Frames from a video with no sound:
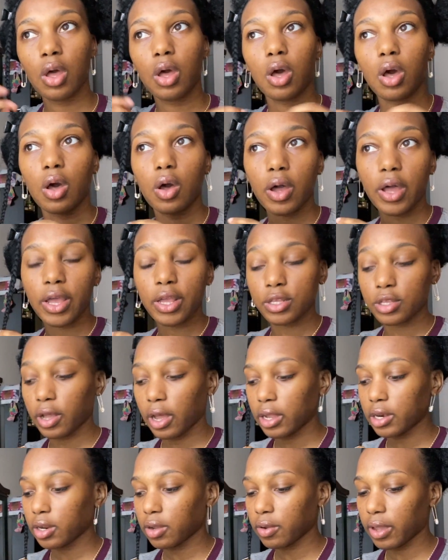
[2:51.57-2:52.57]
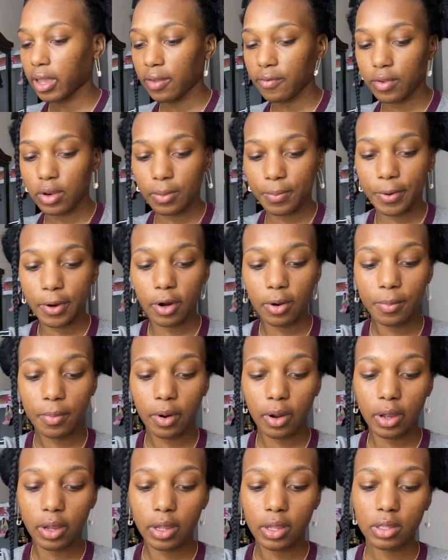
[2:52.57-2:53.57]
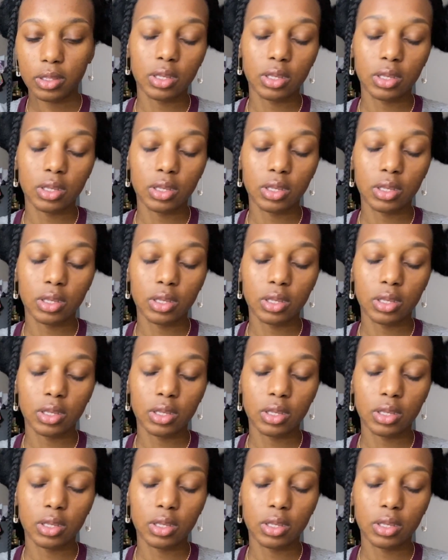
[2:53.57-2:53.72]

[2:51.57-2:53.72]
Okay, so I don't have any perm rods,